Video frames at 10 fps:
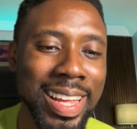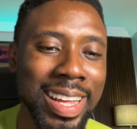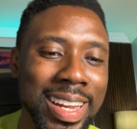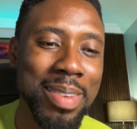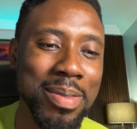
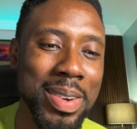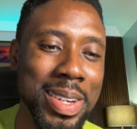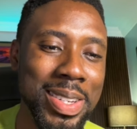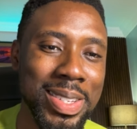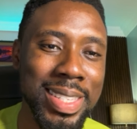Let me
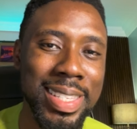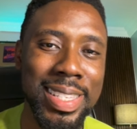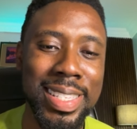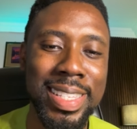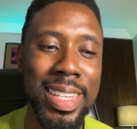reduce
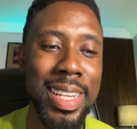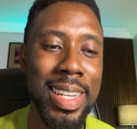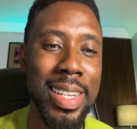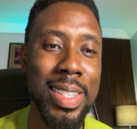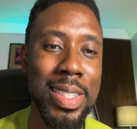this
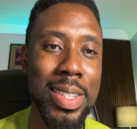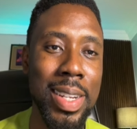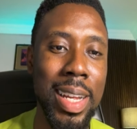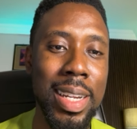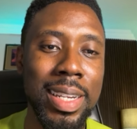so
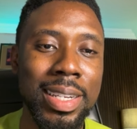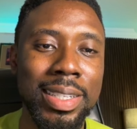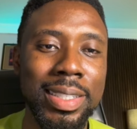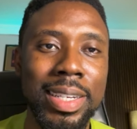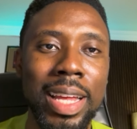that
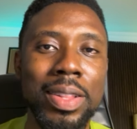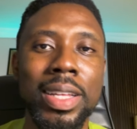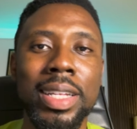okay, I don't think it